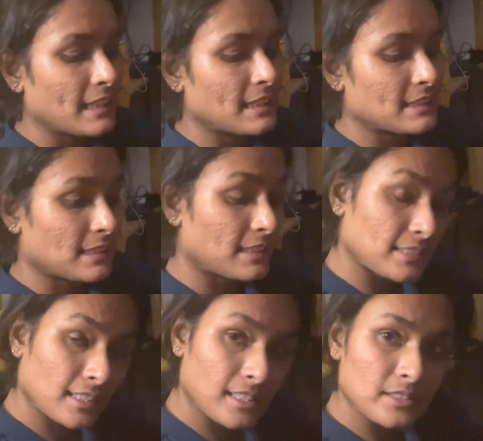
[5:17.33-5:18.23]
This is
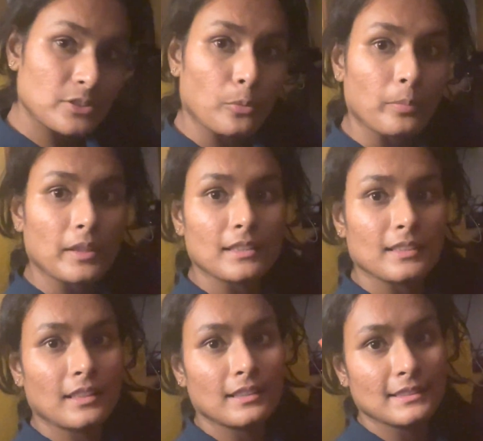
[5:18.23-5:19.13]
a
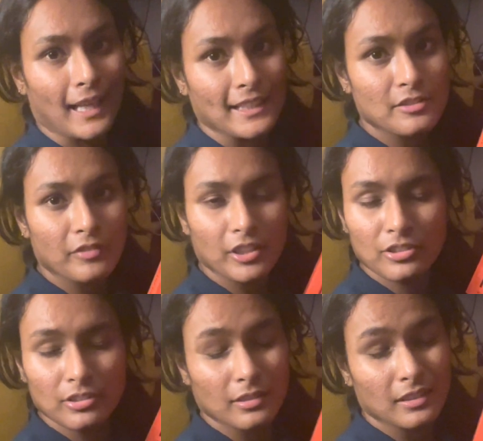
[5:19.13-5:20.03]
dystopian science
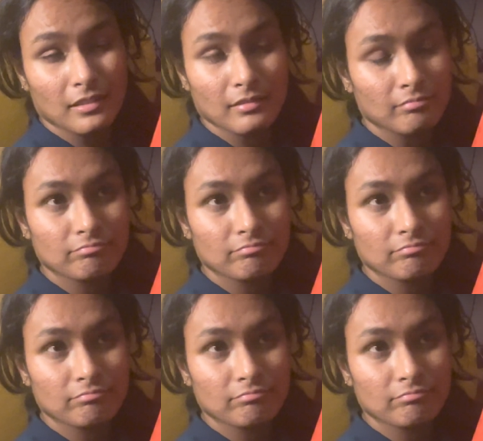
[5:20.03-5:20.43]
fiction